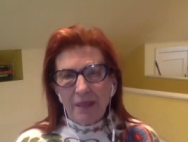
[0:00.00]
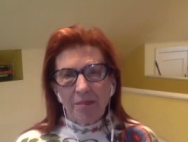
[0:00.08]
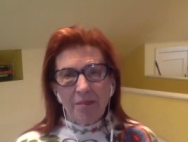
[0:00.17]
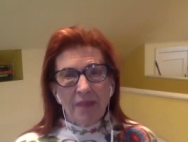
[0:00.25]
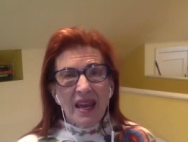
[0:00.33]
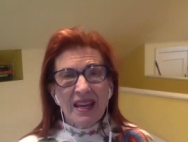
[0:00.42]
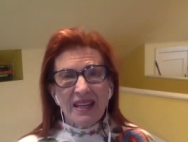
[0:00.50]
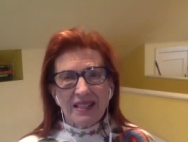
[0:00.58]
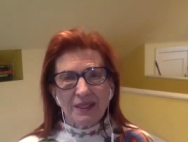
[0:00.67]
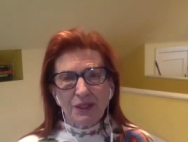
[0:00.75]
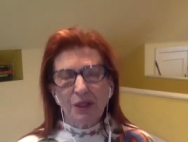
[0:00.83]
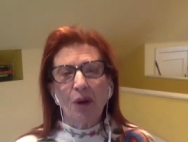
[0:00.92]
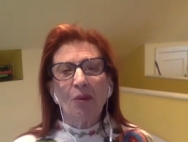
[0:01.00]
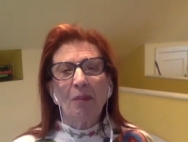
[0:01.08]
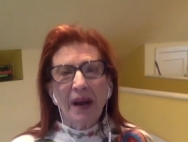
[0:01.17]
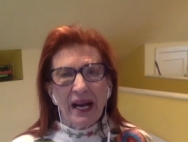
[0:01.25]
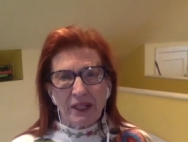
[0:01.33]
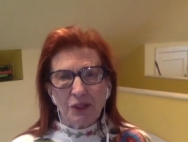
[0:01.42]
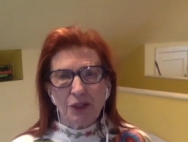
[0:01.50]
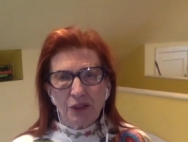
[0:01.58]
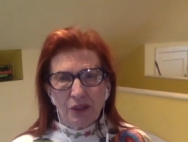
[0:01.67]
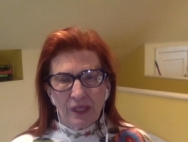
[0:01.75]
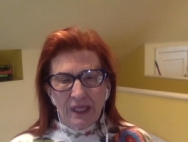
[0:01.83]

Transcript: me so much